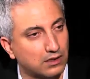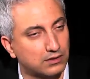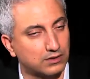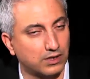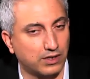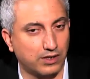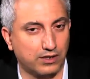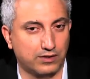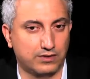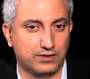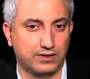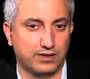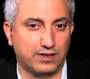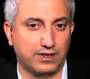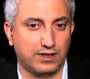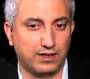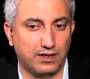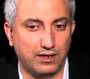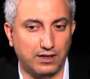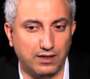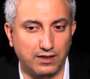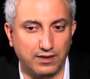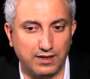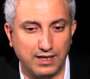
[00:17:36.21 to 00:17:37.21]
So
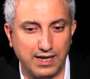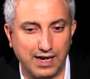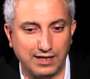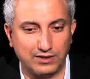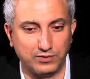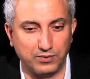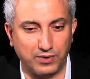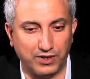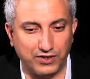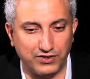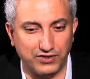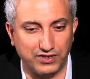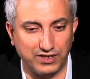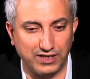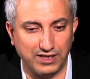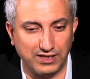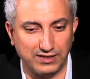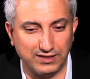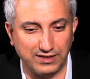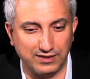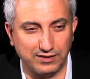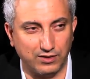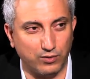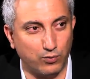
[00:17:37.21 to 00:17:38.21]
the next question
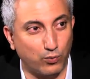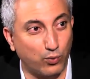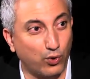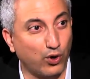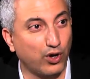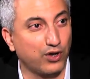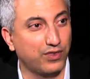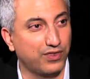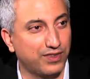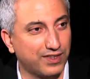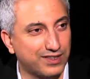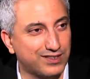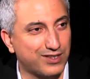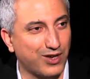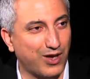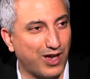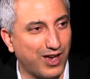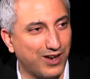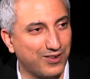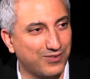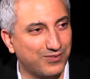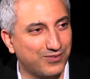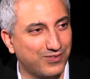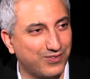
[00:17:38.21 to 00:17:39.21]
is it worth the
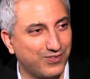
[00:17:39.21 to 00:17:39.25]
time?